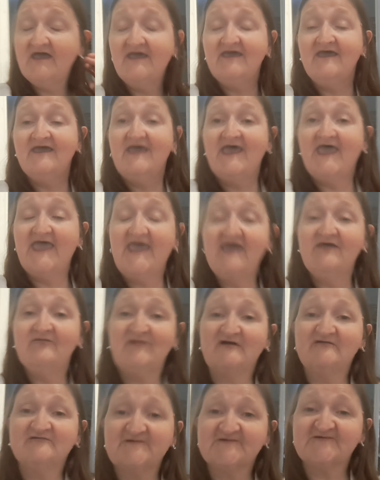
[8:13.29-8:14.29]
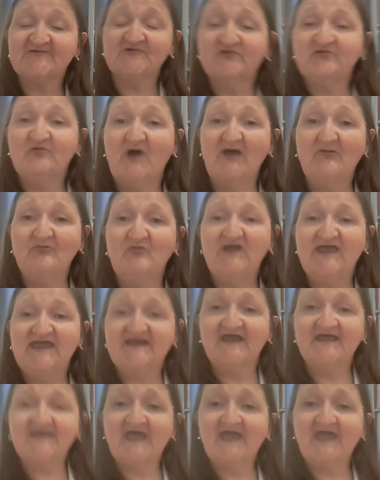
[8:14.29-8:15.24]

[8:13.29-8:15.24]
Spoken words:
I'll just show you what I'm wearing. I